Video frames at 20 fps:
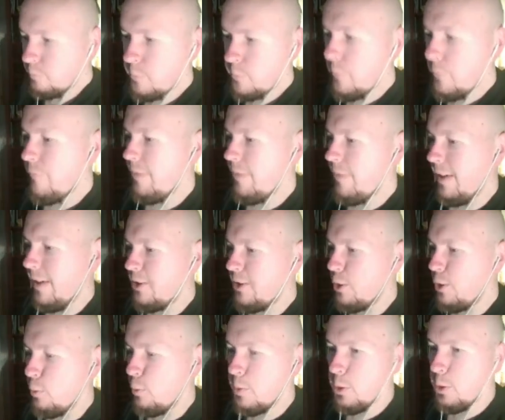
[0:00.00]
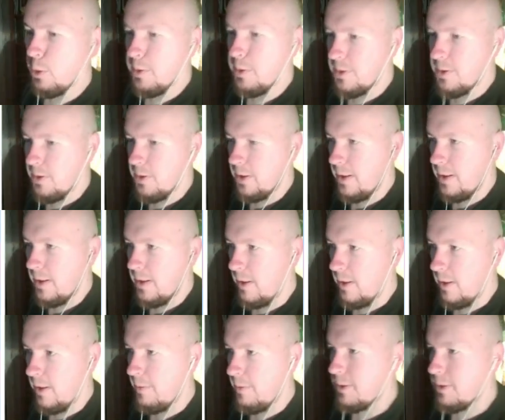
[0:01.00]
doomed to a certain kind of lifestyle.
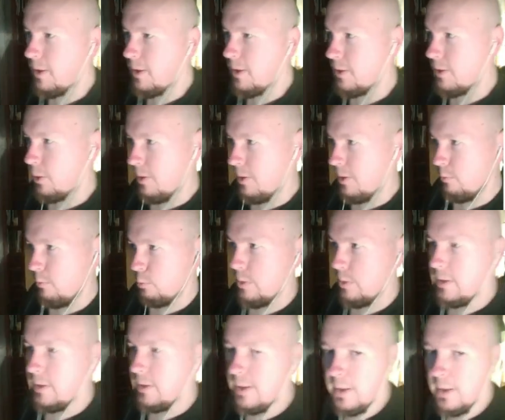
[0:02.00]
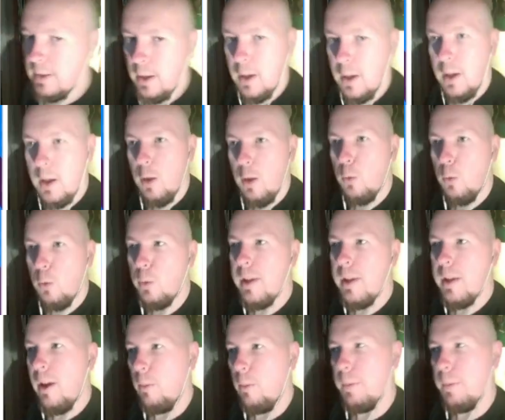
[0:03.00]
So it really would help if
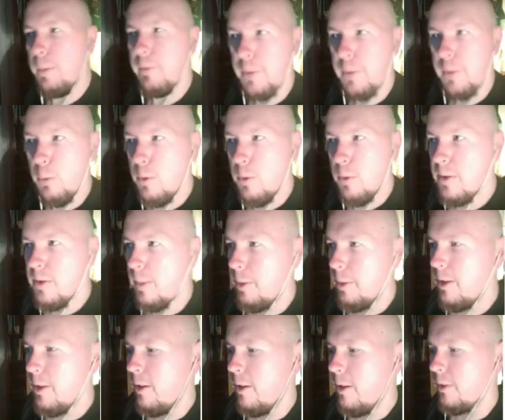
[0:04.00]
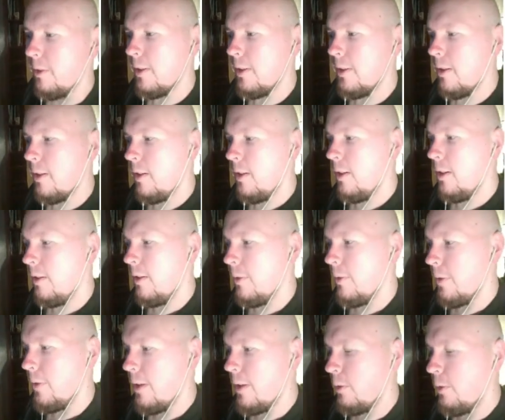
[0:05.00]
there were something else that could
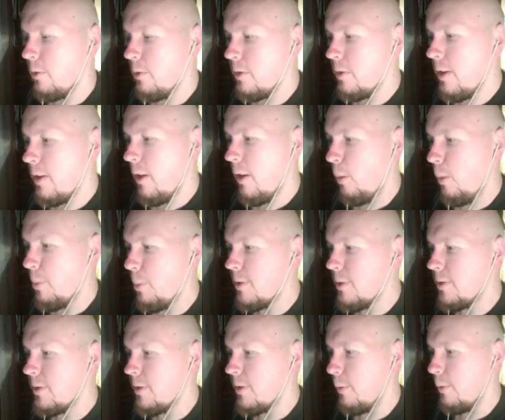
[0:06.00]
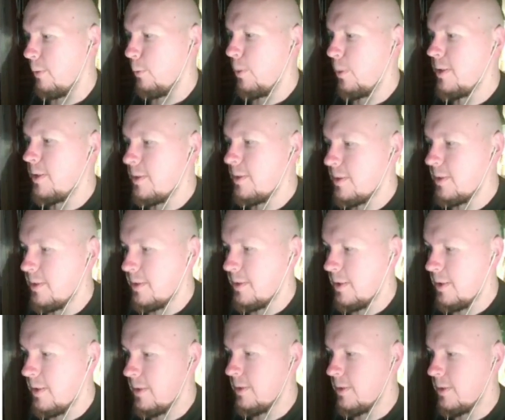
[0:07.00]
help us avoid these diseases. And
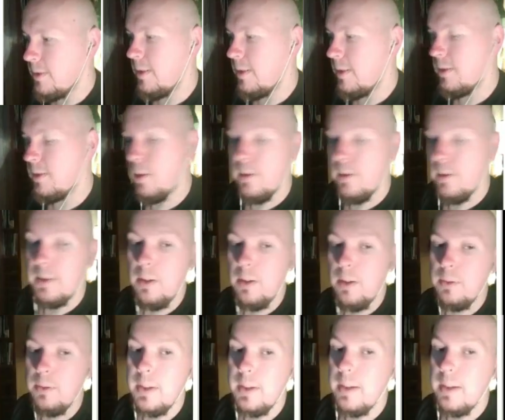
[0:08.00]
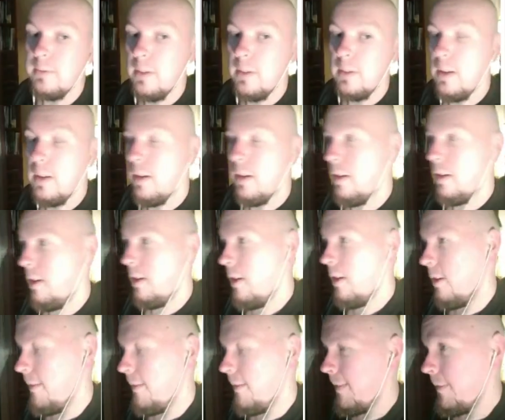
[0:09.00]
it turns out that
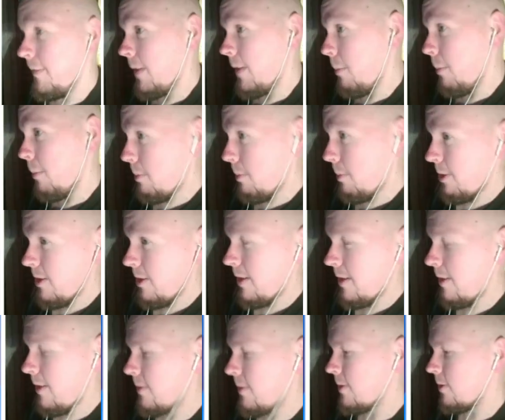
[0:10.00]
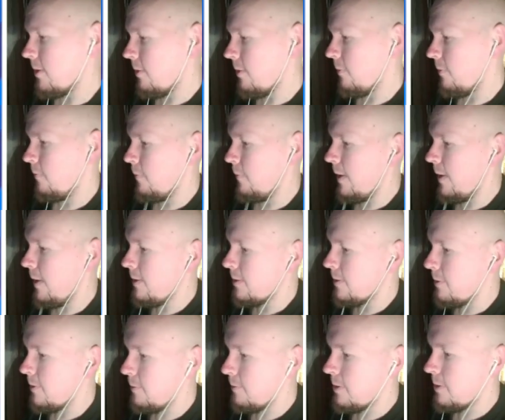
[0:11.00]
that may be the case. Vagus nerve
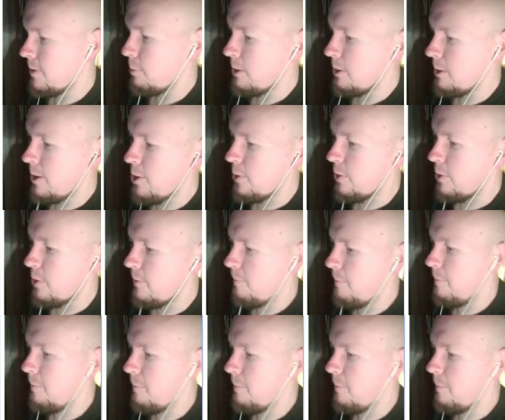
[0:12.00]
stimulation may